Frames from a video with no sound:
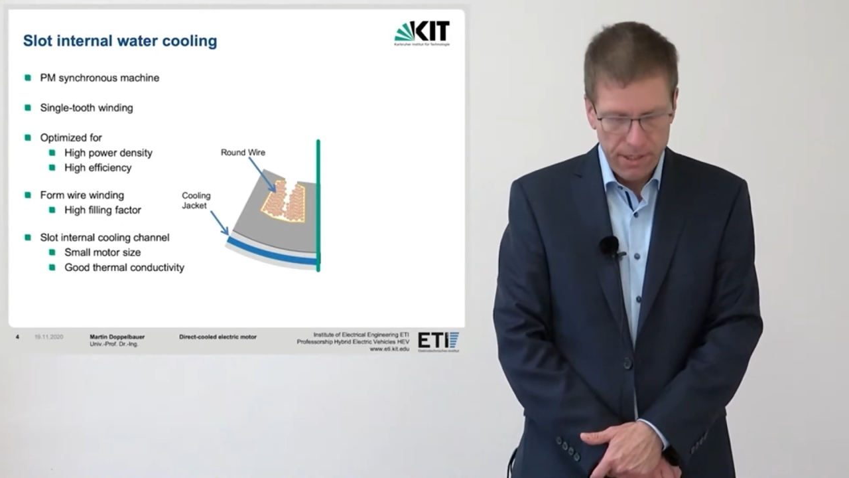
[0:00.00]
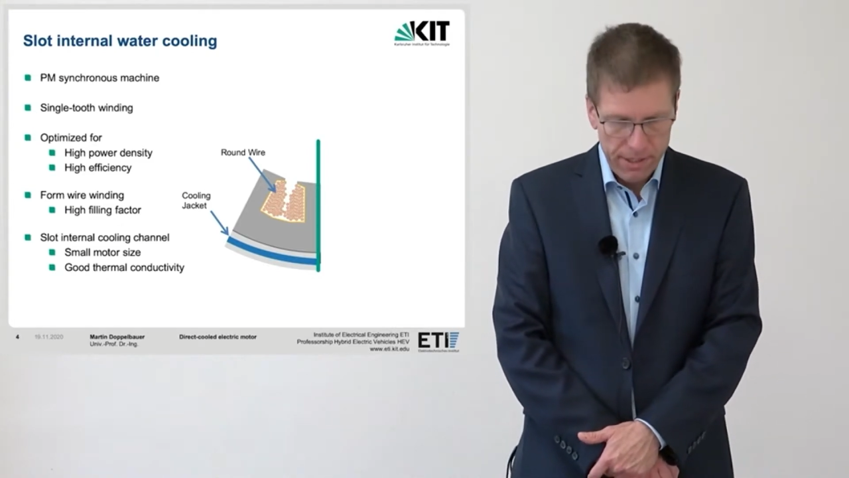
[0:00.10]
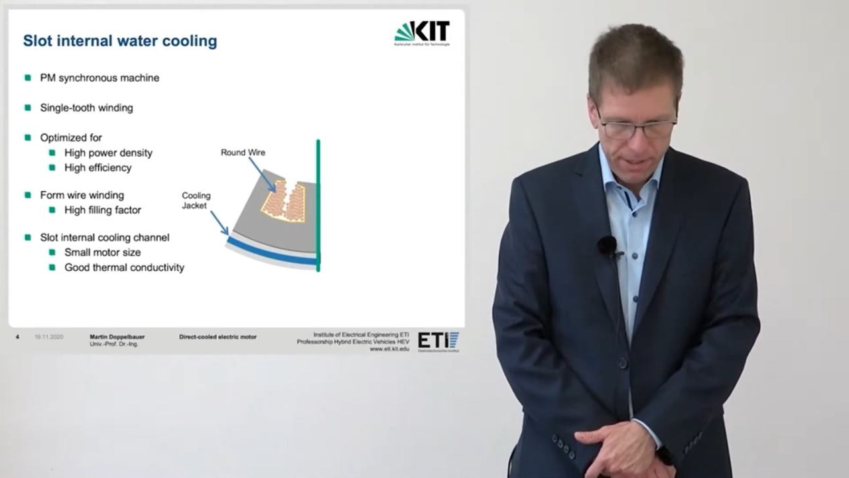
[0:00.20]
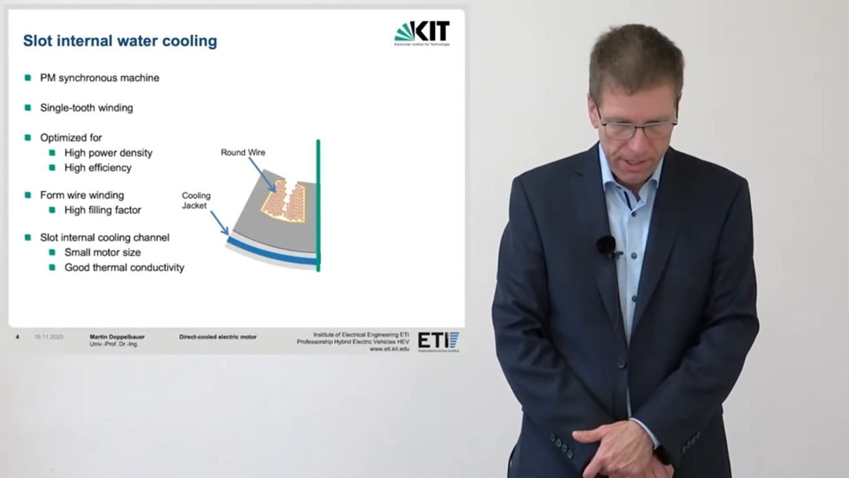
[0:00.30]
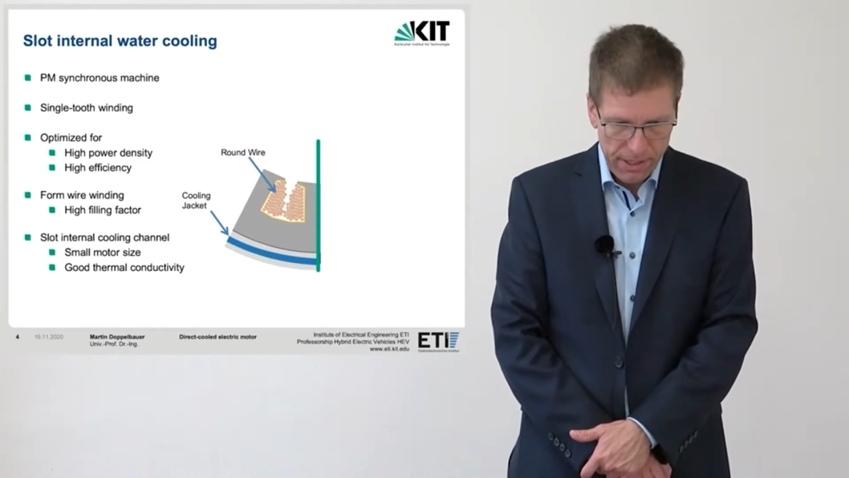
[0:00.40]

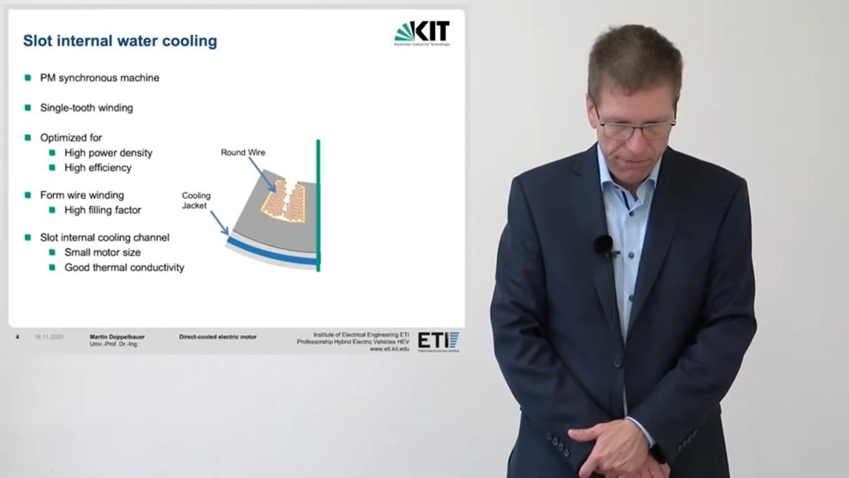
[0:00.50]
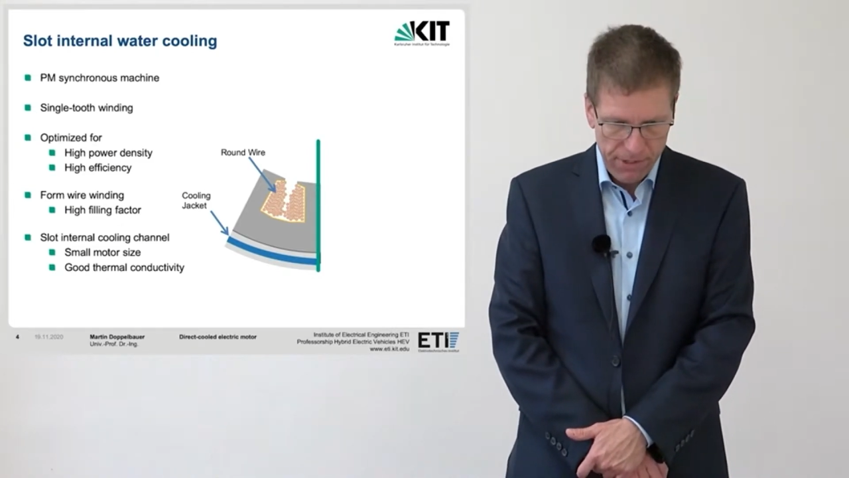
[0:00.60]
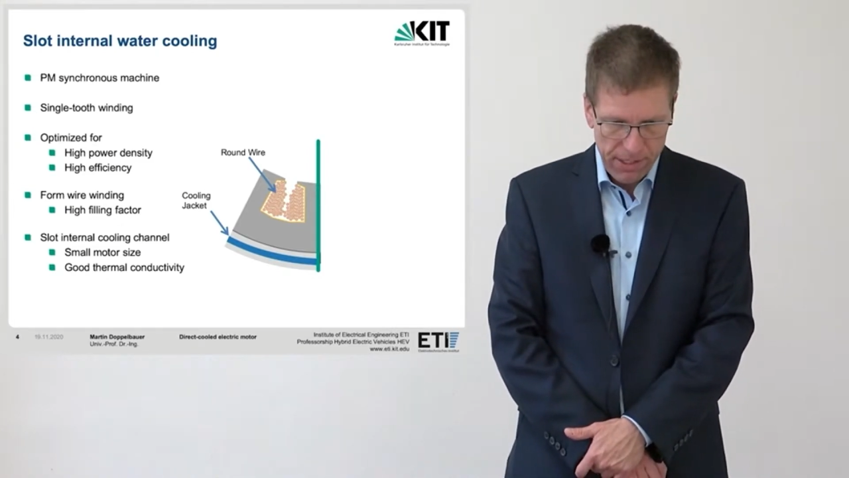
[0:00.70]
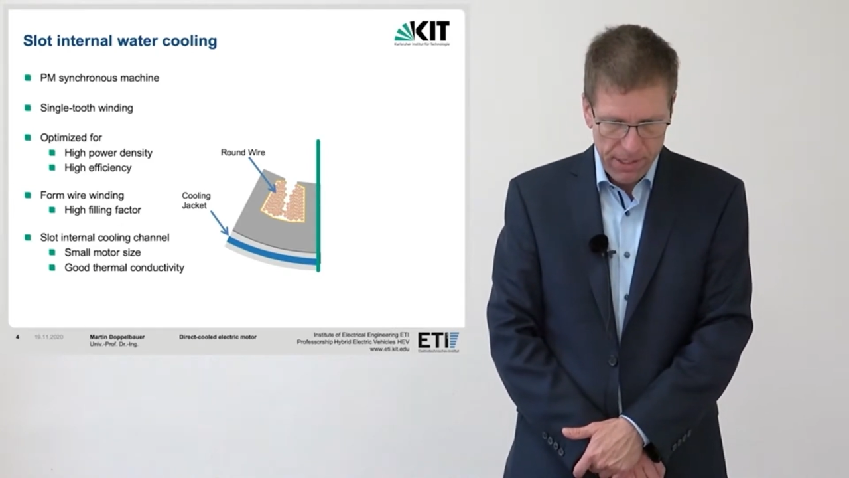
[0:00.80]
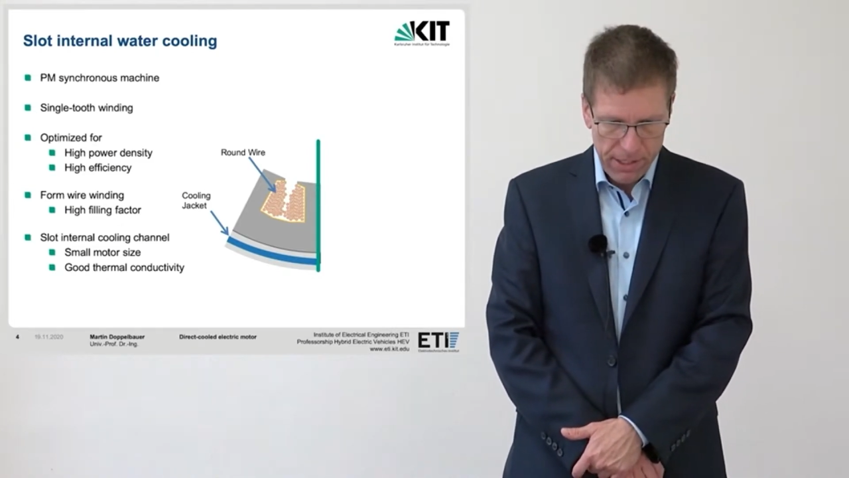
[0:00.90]

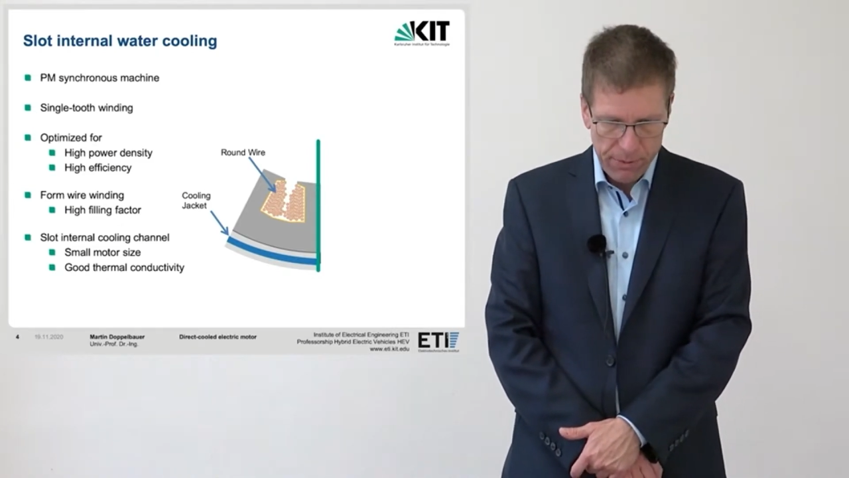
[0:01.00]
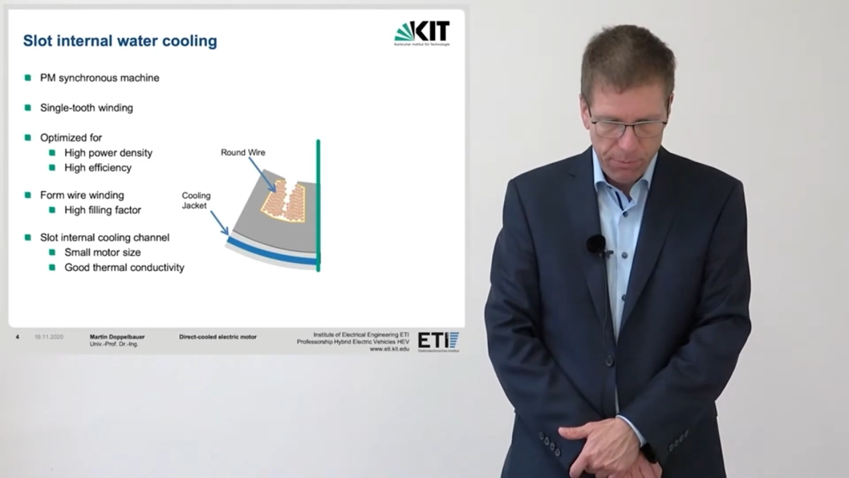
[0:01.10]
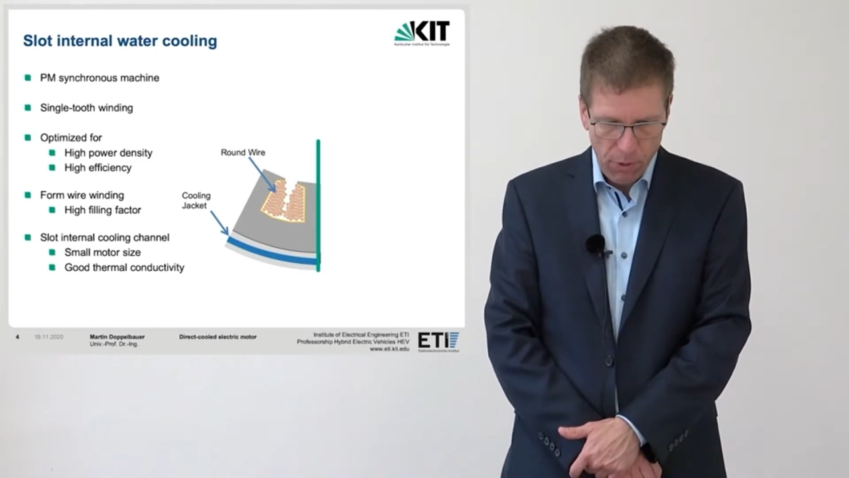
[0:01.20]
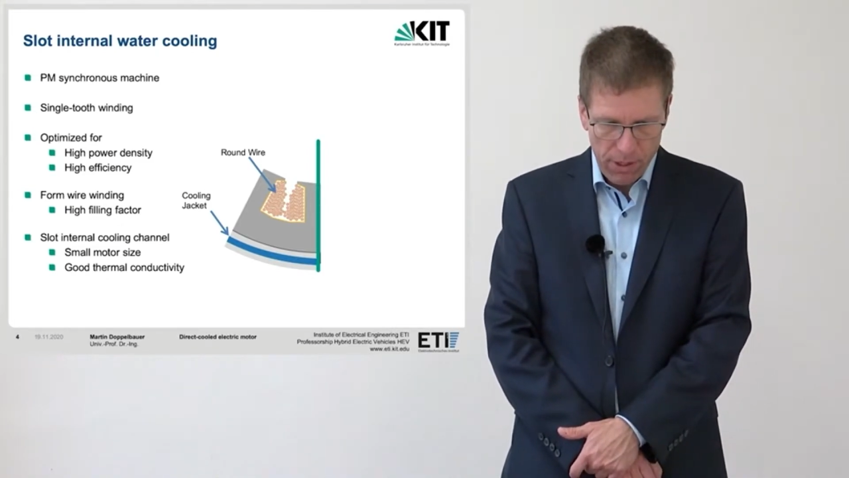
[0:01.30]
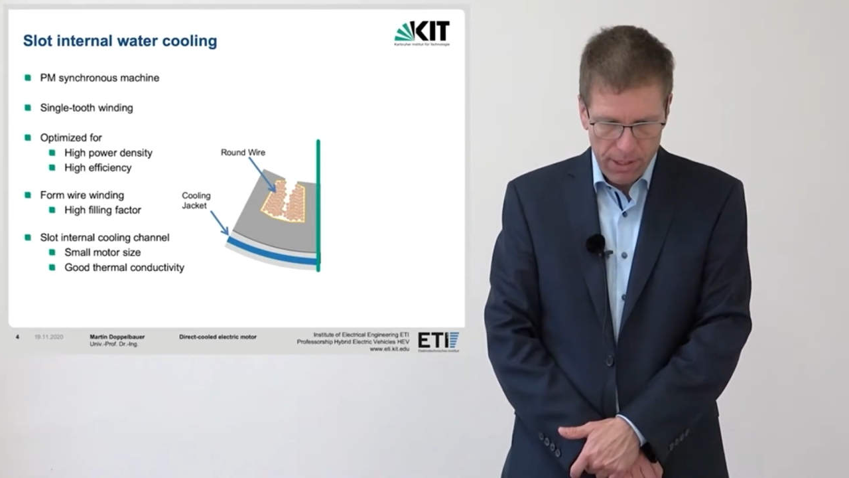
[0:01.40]
significantly
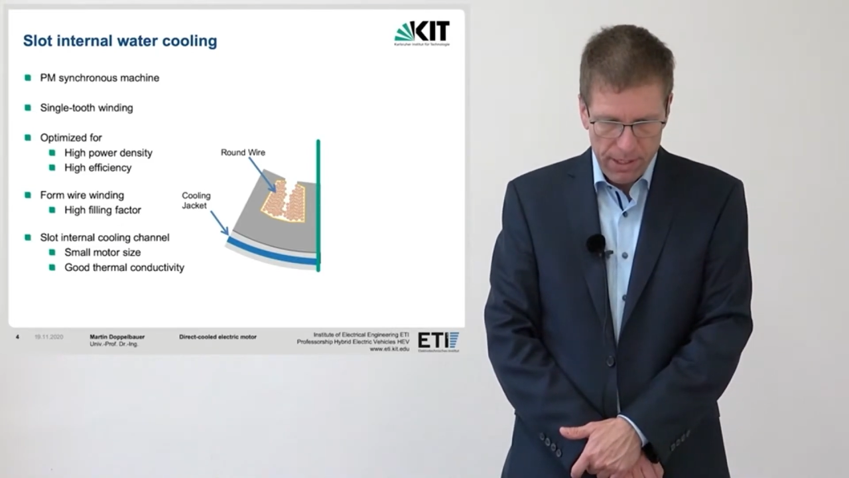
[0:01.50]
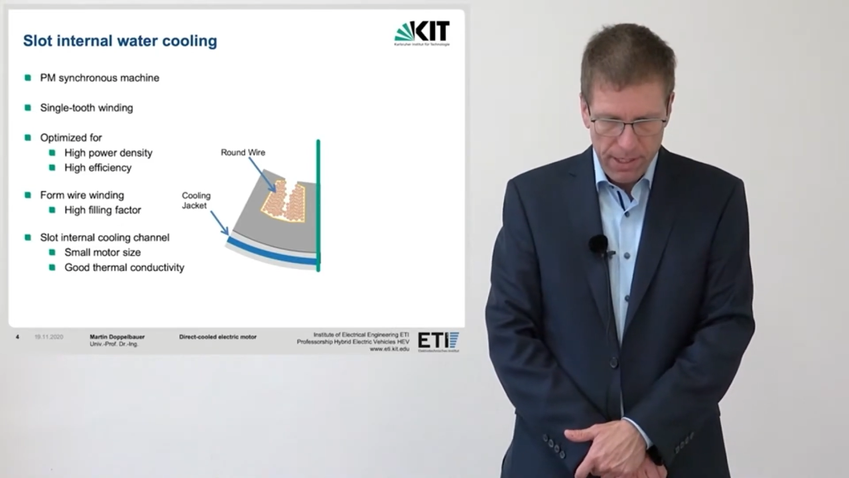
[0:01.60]
smaller,